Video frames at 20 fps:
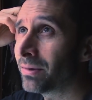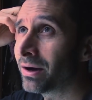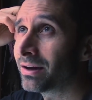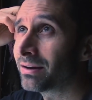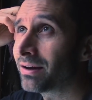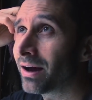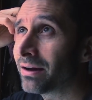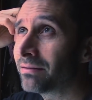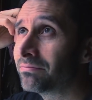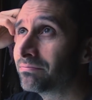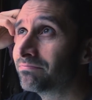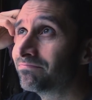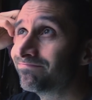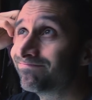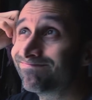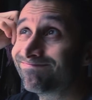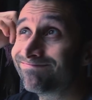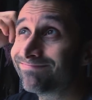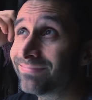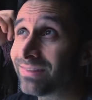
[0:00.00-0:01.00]
I, I
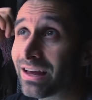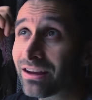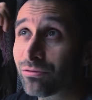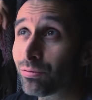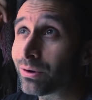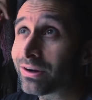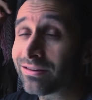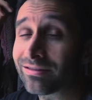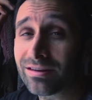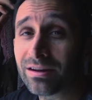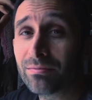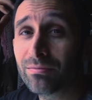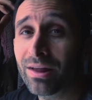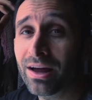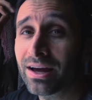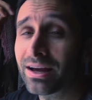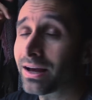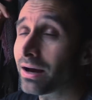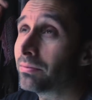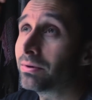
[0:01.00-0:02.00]
that's what it seemed
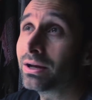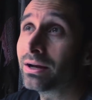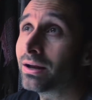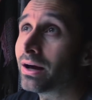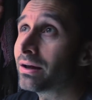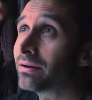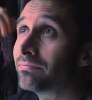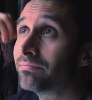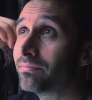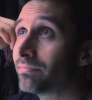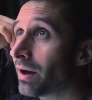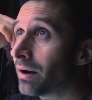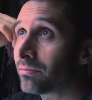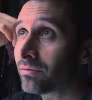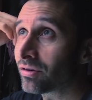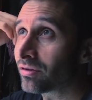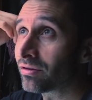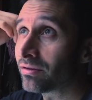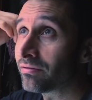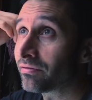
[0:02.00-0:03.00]
like. I mean, I, I'm
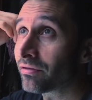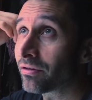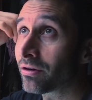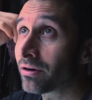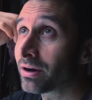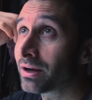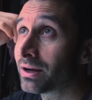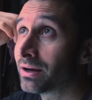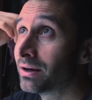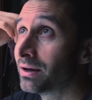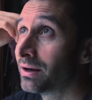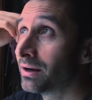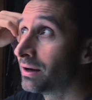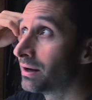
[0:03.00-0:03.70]
just inferring.